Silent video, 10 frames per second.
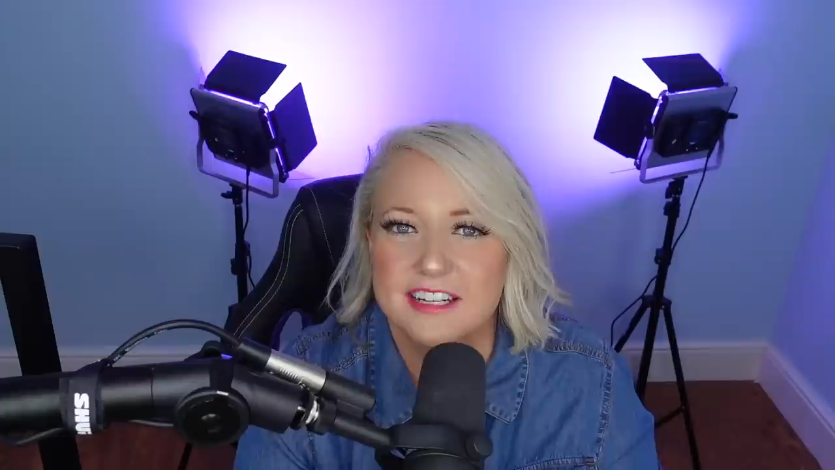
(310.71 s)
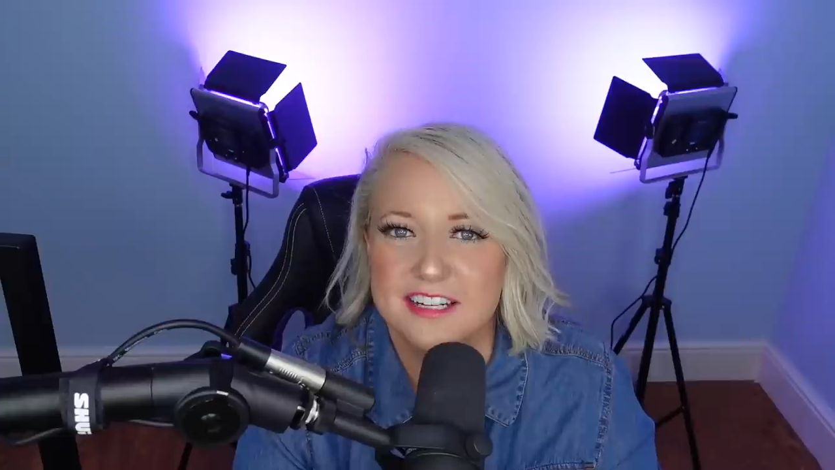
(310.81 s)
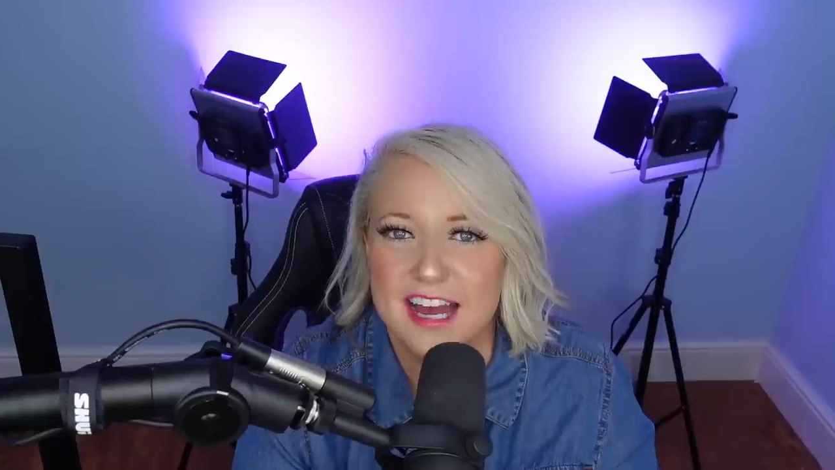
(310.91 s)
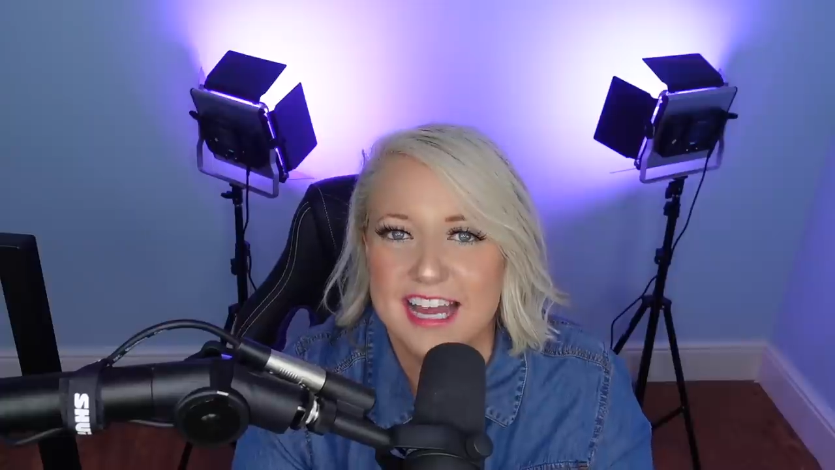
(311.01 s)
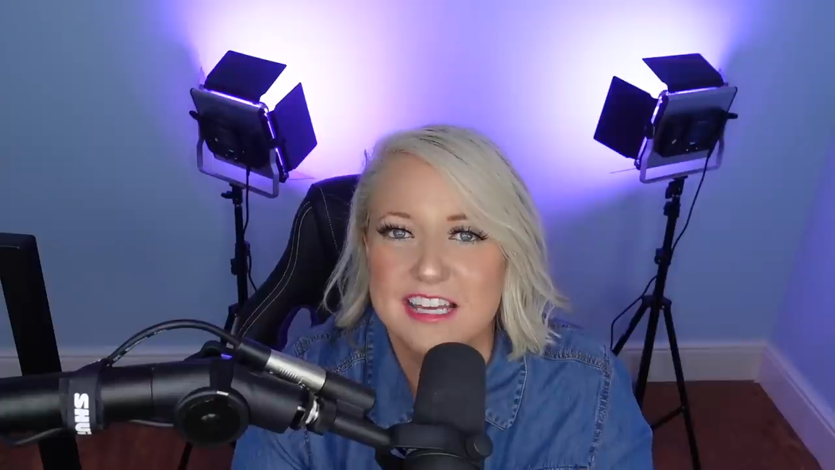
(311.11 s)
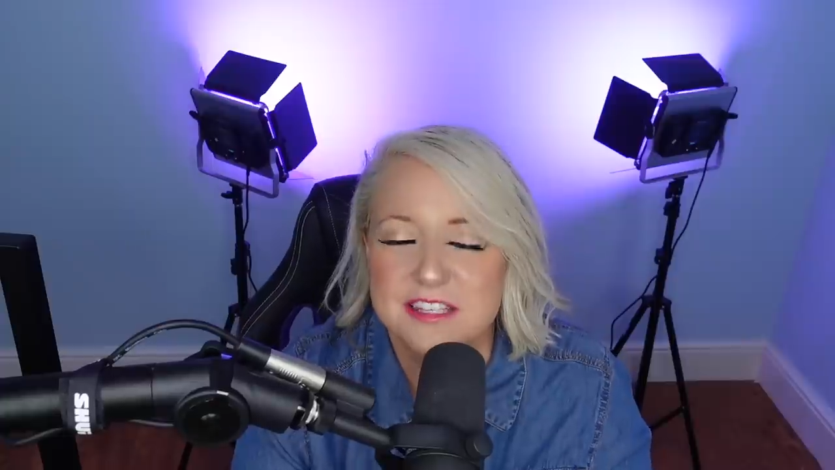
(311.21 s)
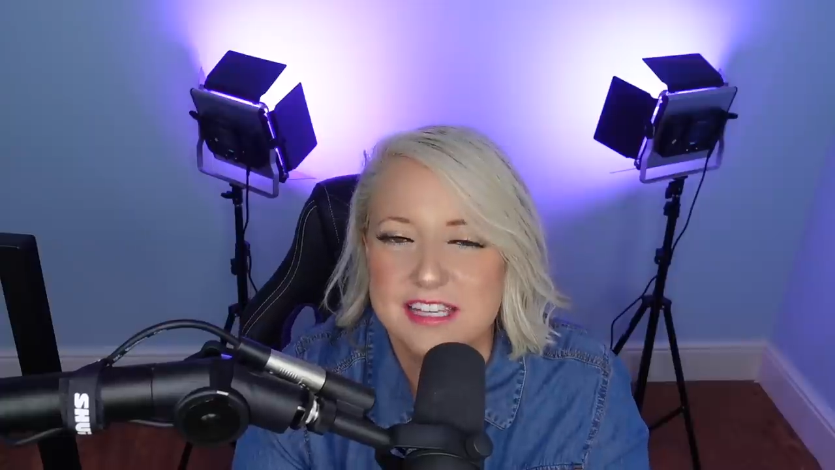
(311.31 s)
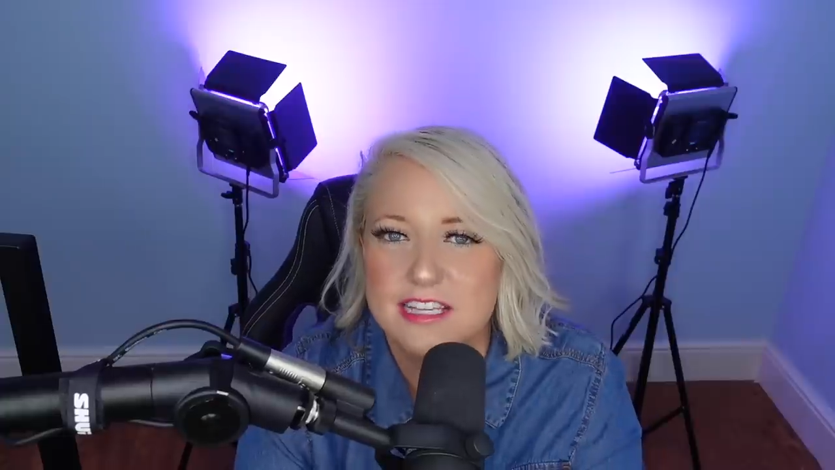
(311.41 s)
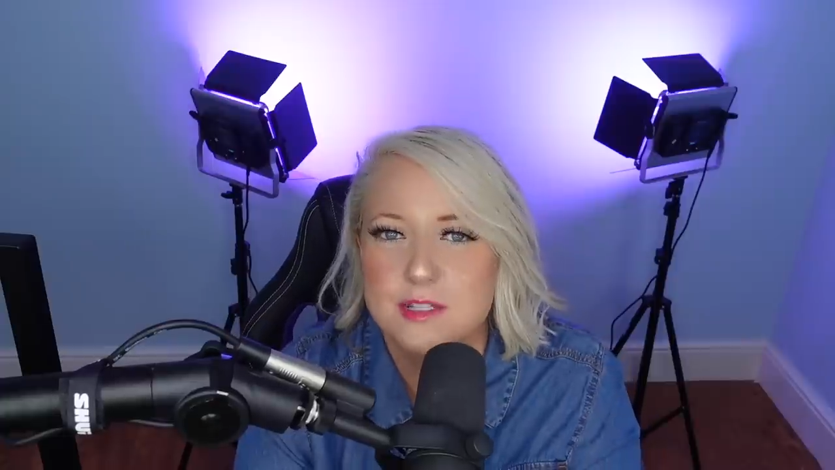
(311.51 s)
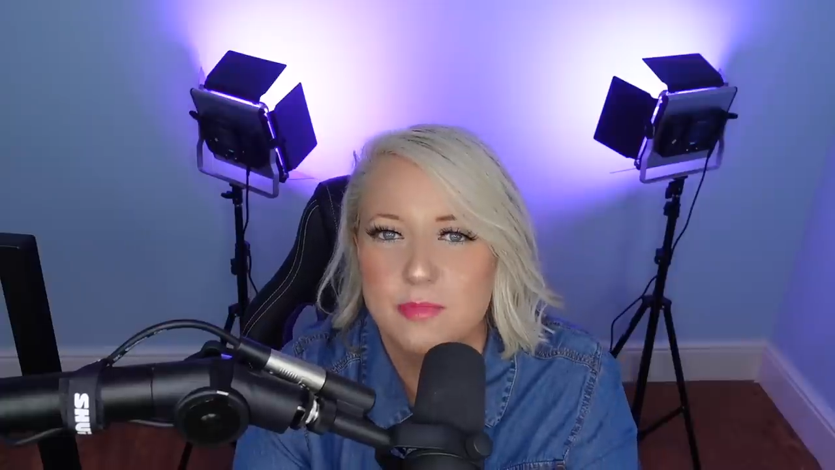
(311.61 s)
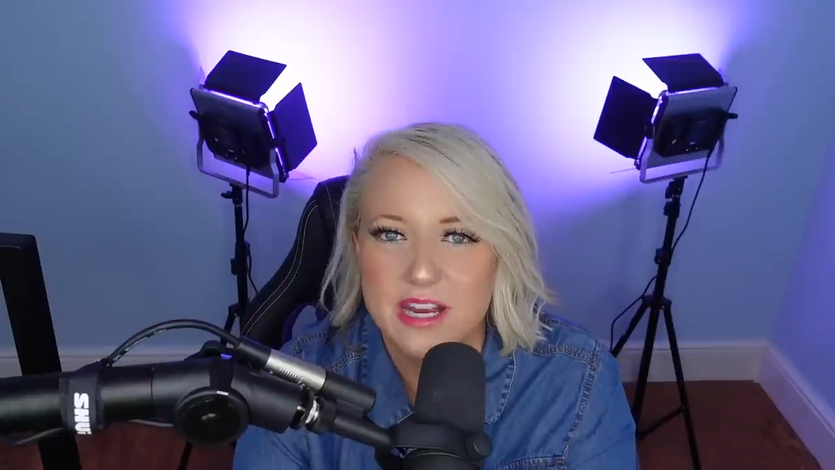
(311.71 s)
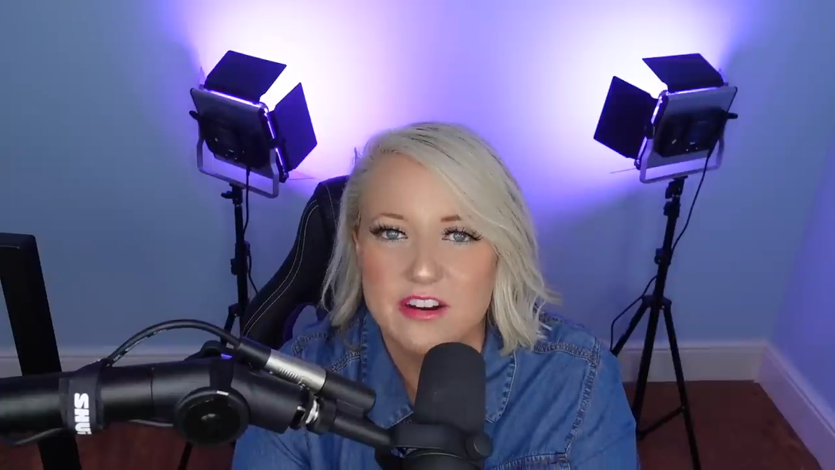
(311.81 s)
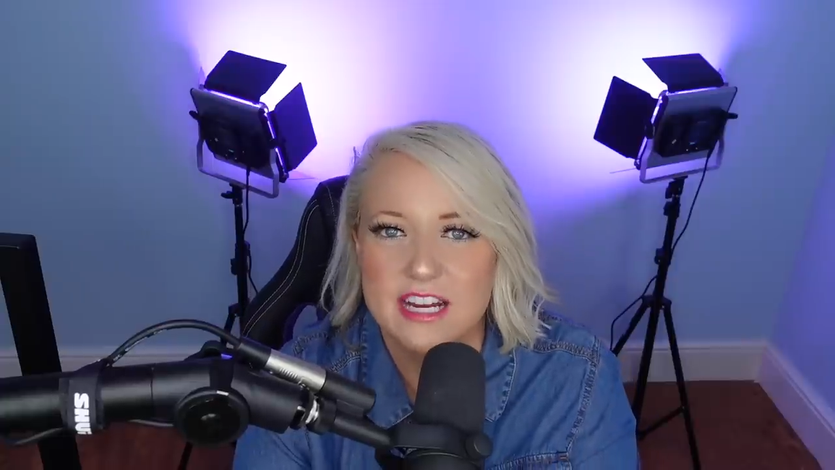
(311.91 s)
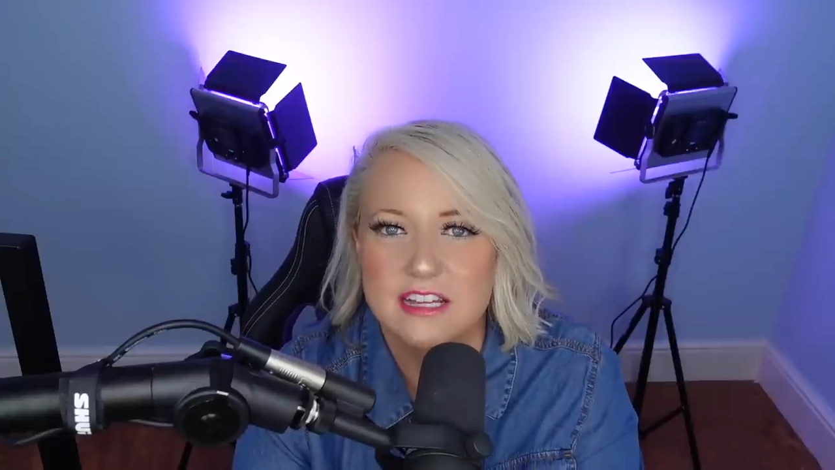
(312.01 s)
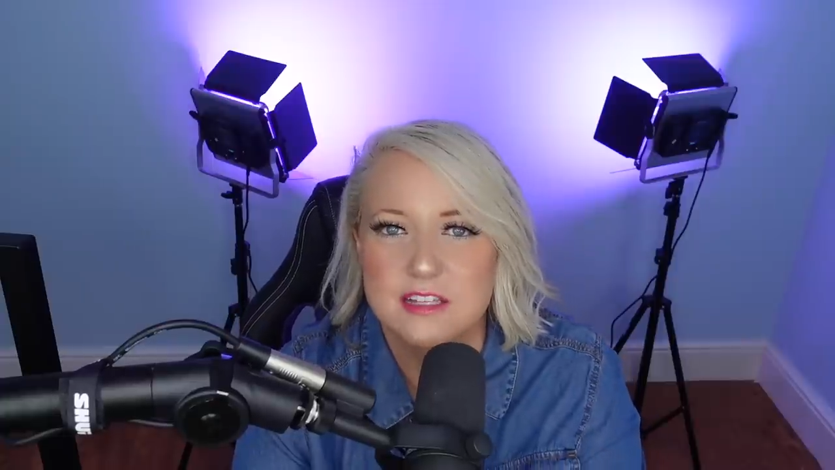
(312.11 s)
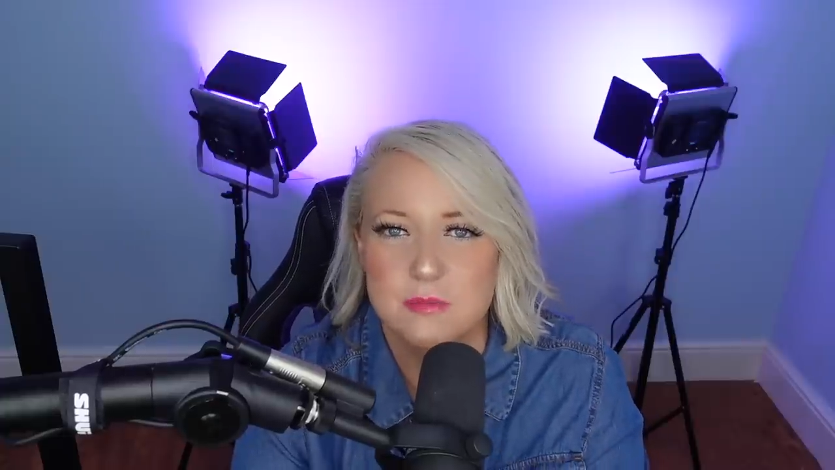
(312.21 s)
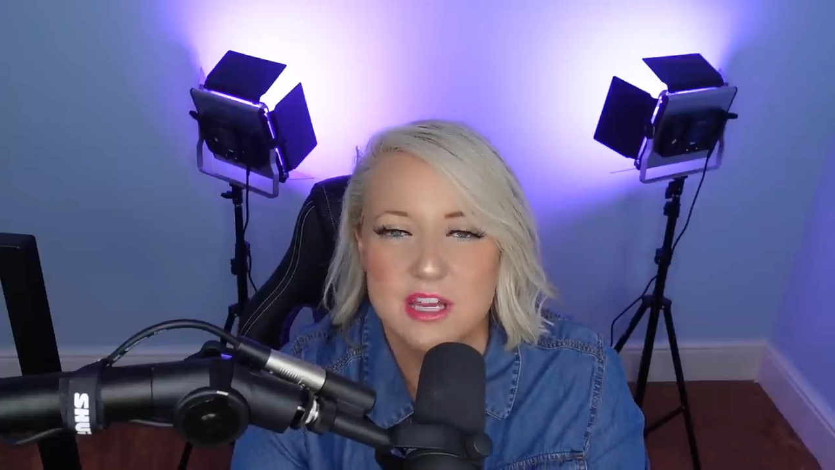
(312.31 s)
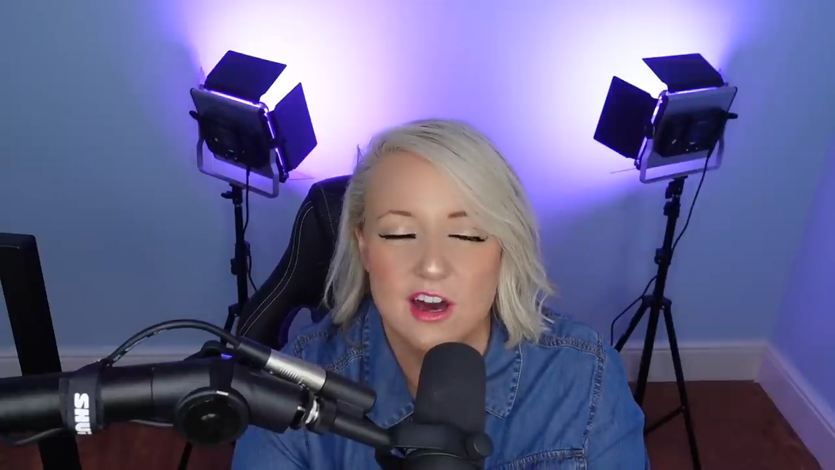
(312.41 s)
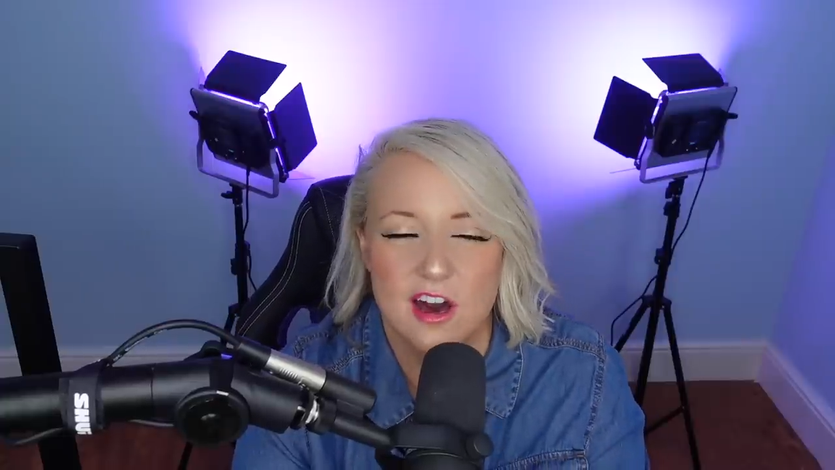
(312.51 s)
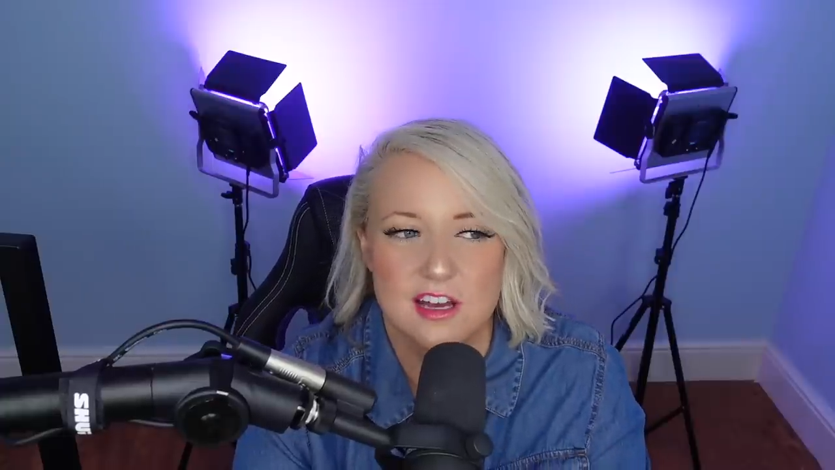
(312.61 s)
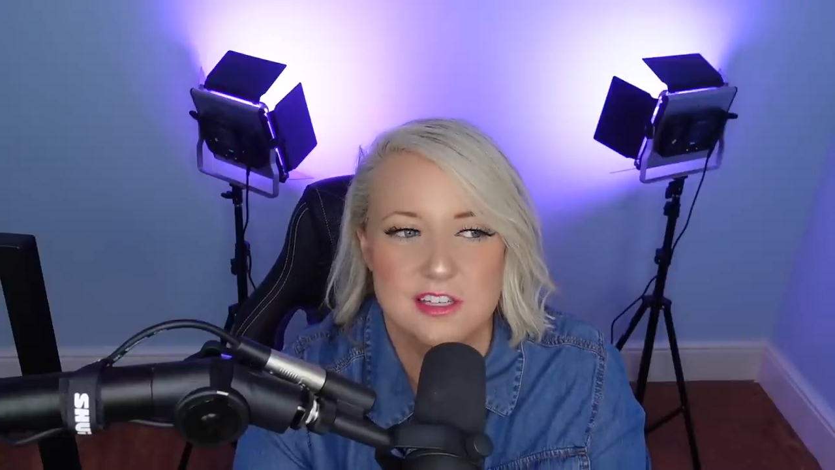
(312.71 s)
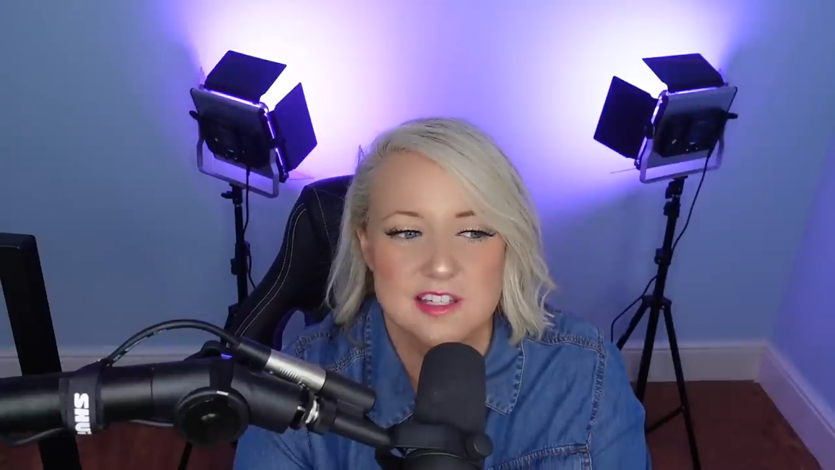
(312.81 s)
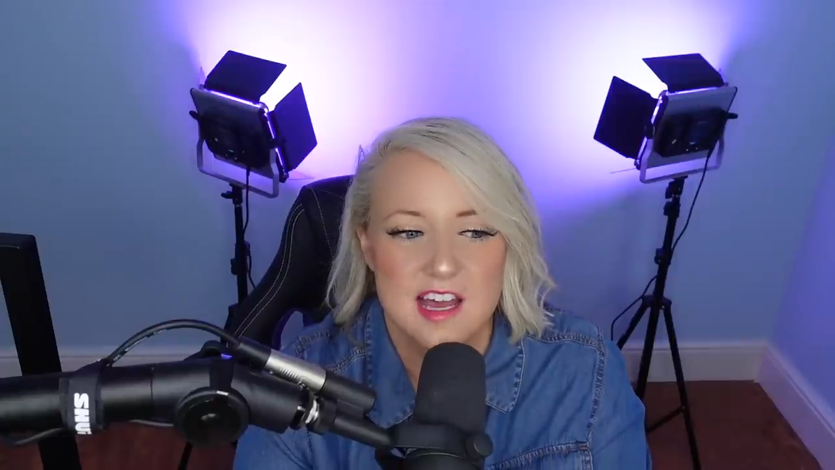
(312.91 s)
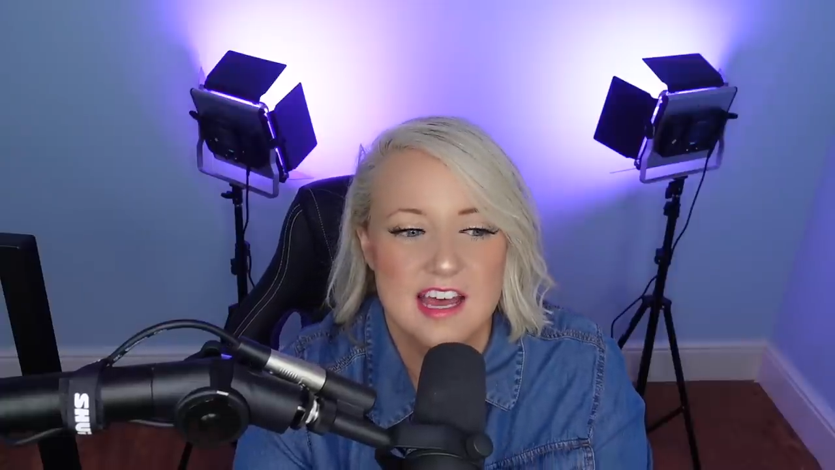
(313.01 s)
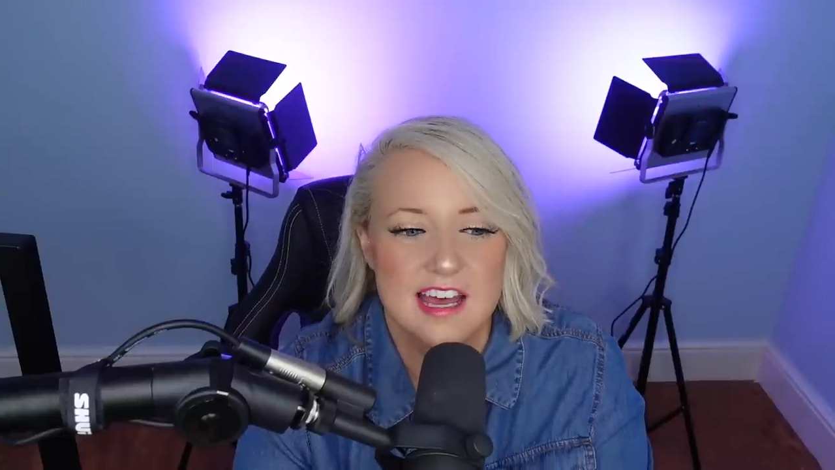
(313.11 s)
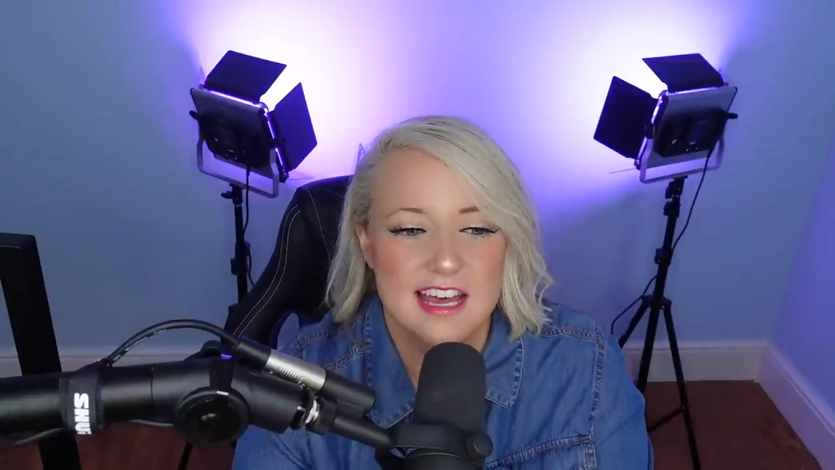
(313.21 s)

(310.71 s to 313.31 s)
a nice experience because,